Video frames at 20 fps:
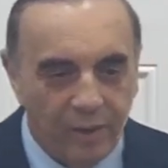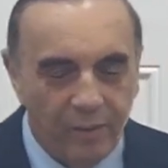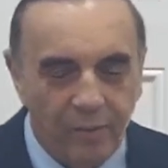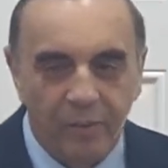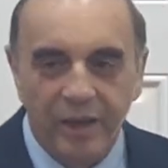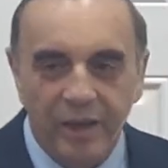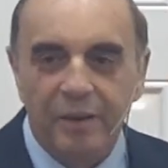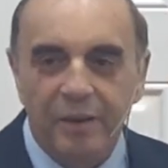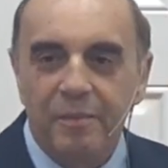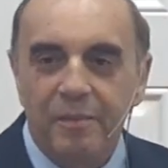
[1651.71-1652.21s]

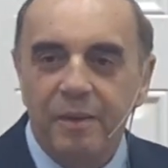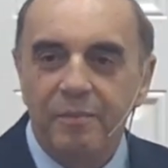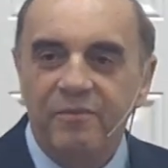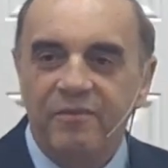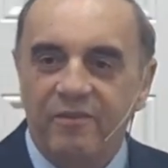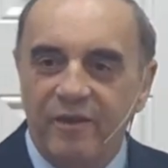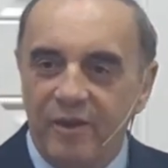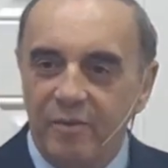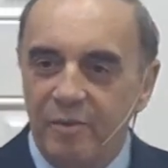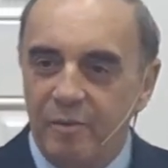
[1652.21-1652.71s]
And when the
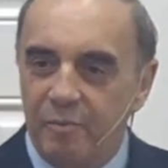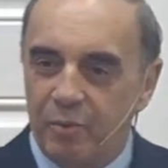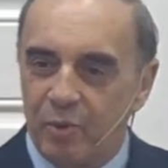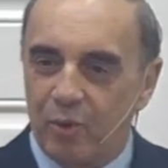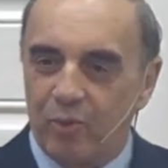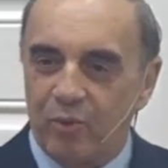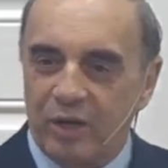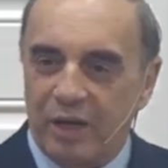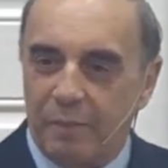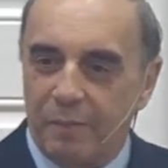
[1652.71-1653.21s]
class was
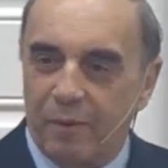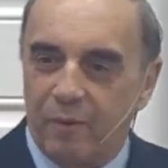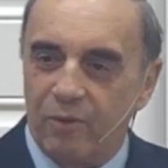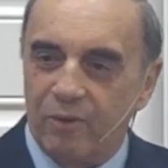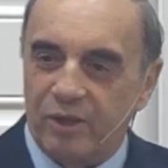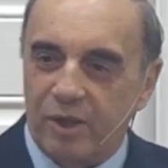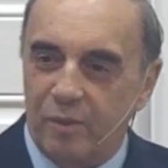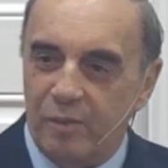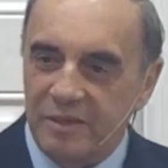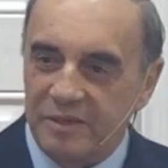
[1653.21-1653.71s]
over, a
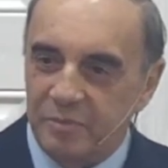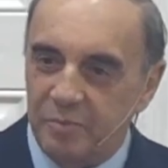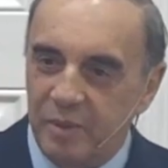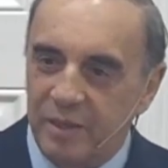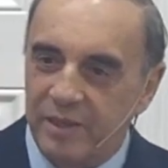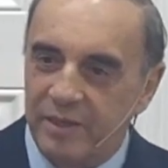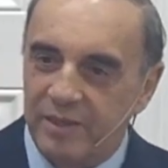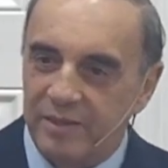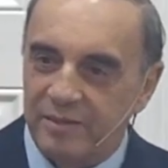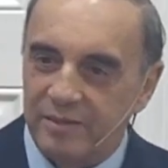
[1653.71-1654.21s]
sister came
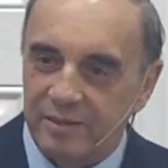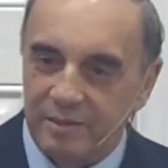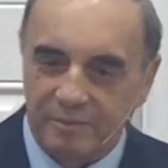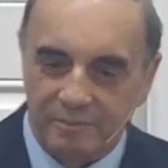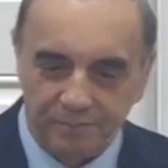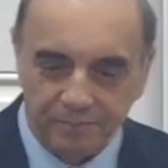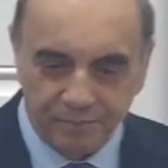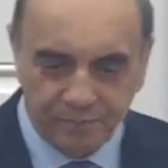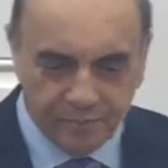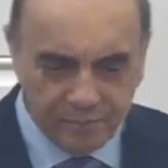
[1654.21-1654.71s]
to speak
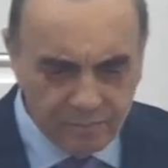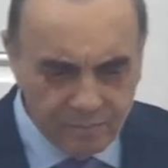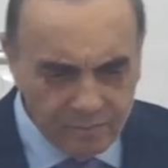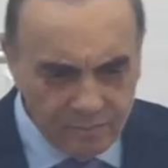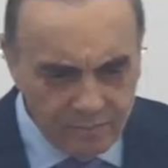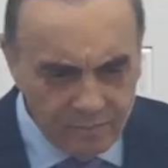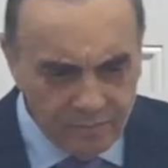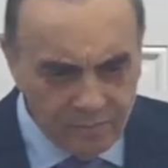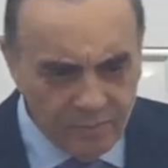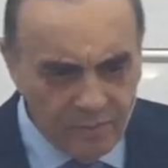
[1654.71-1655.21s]
with
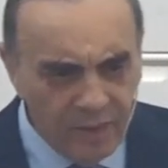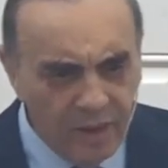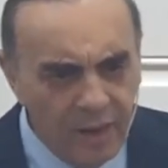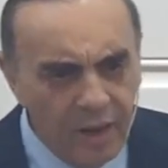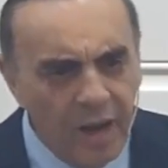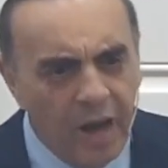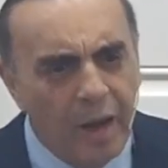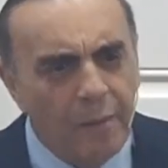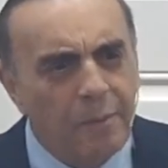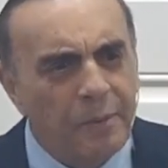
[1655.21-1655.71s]
me, to
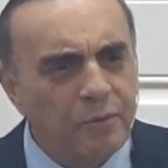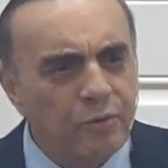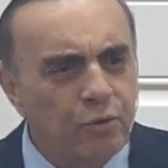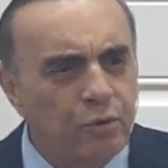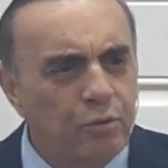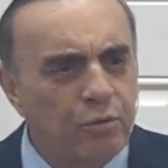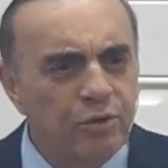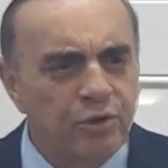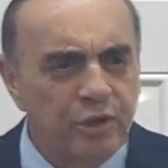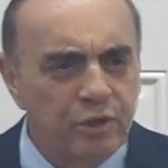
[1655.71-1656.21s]
share with
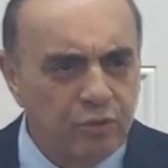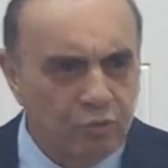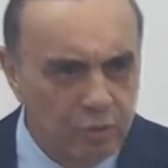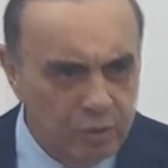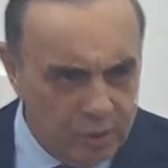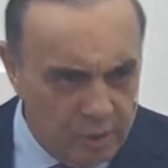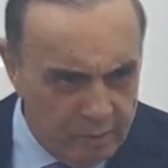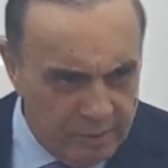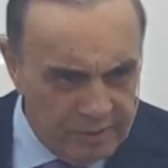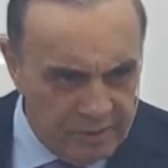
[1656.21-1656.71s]
me an
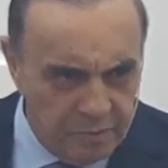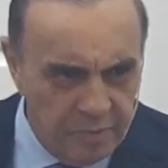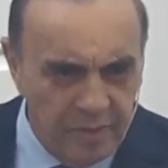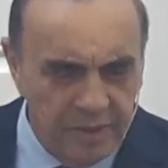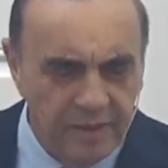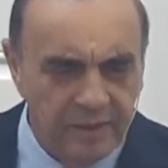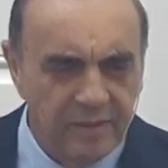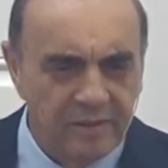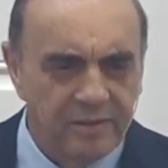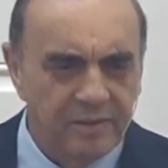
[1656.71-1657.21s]
experience.
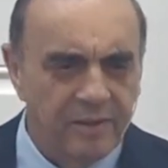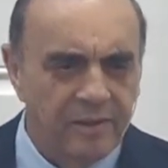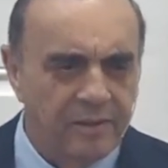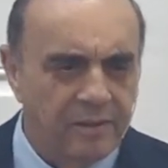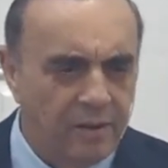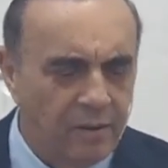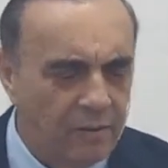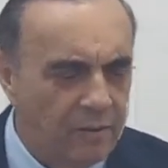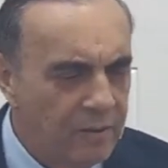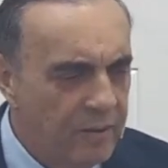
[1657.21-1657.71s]

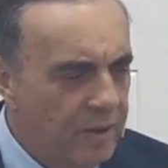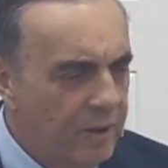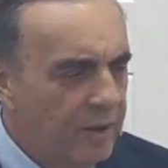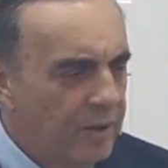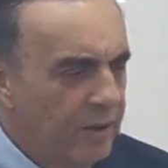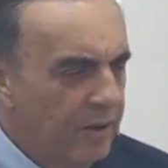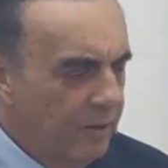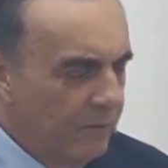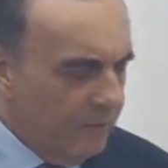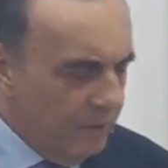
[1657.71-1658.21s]
Pastor, I want to
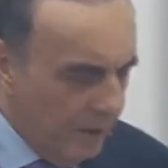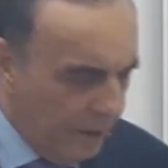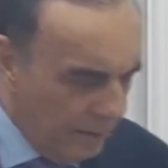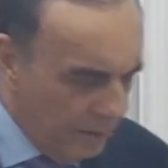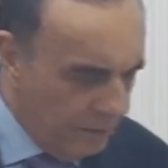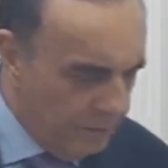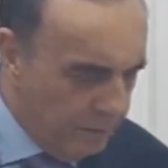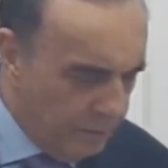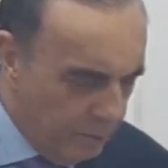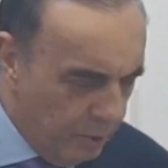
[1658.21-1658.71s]
share with you an
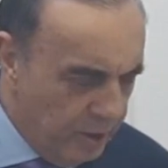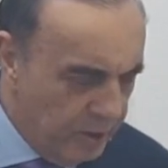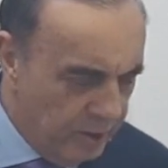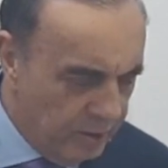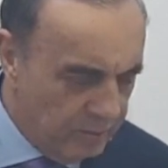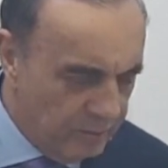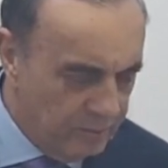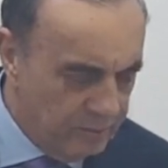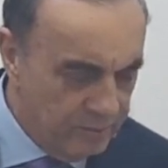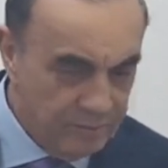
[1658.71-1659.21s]
experience.
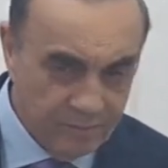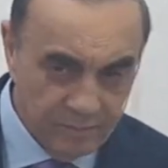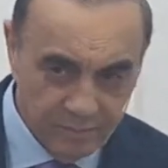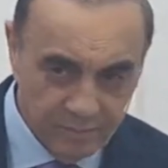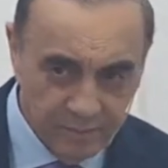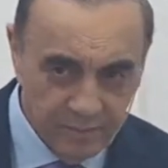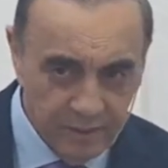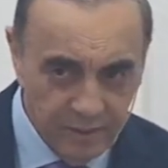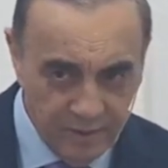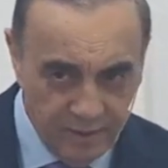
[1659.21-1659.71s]
So,
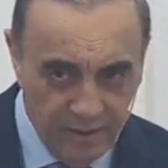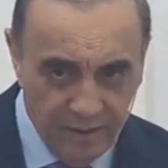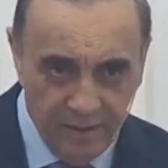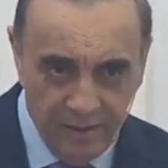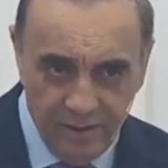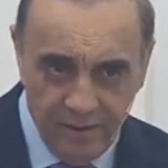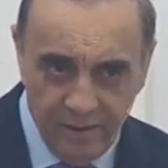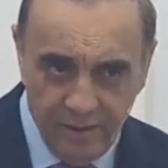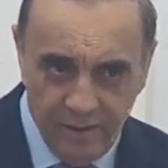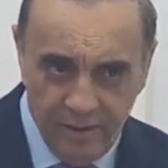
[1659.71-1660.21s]
then I said,
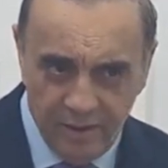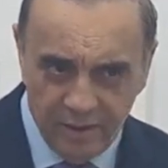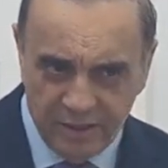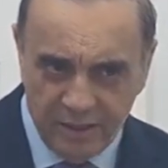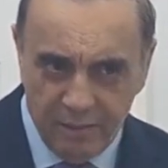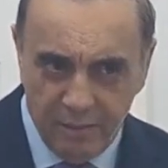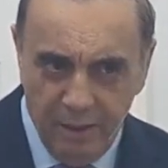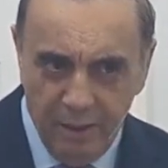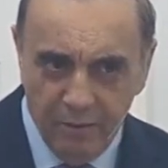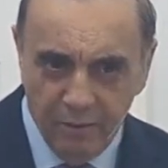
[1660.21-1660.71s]
okay, my
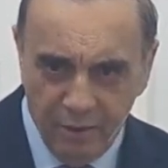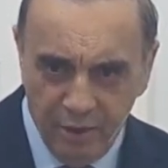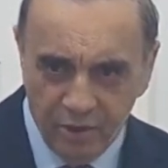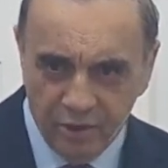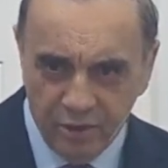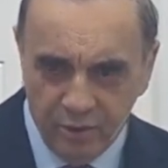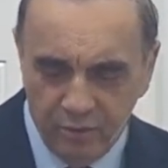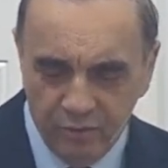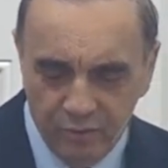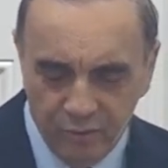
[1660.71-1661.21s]
sister.
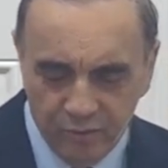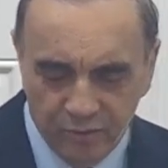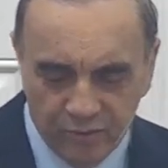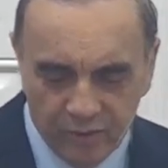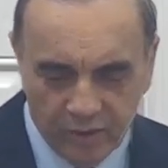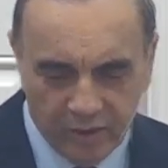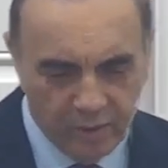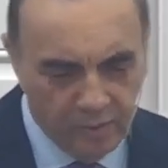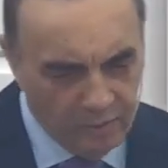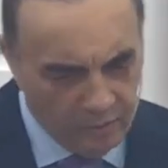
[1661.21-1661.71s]

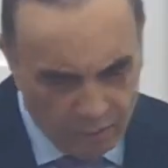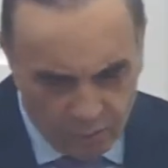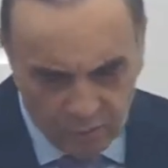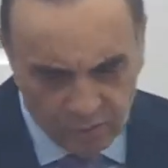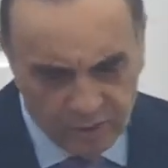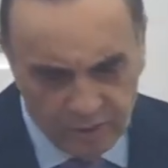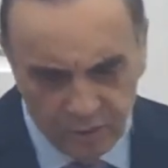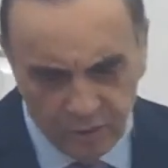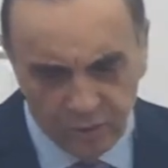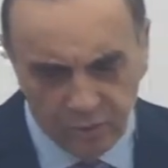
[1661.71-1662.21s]
I think that the
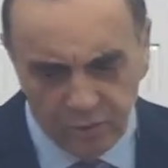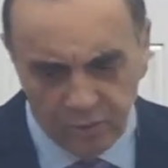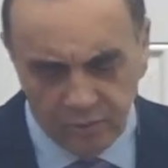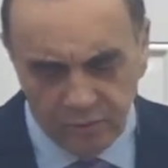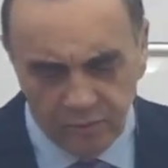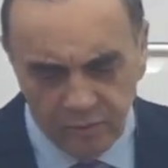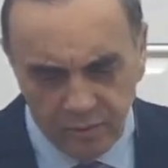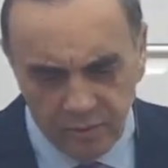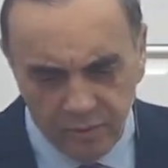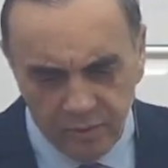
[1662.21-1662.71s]
majority
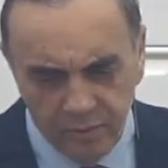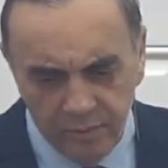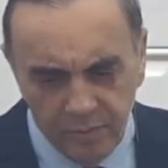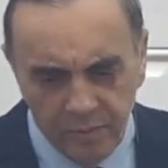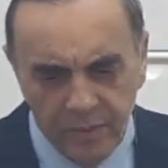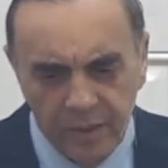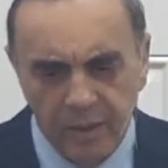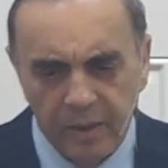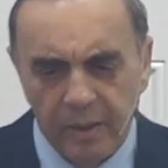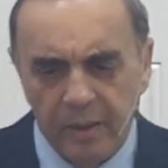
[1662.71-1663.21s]
heard this, but I'm
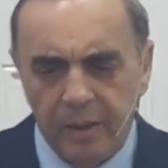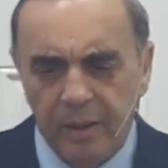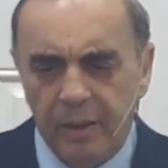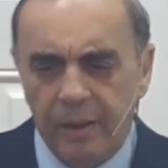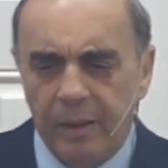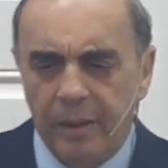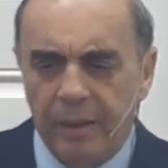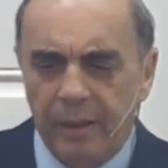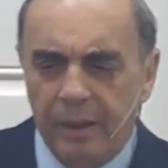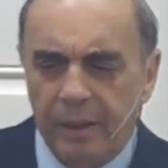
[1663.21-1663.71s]
going to tell it
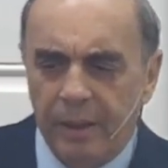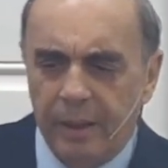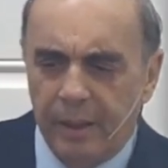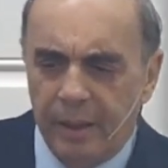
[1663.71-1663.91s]
again.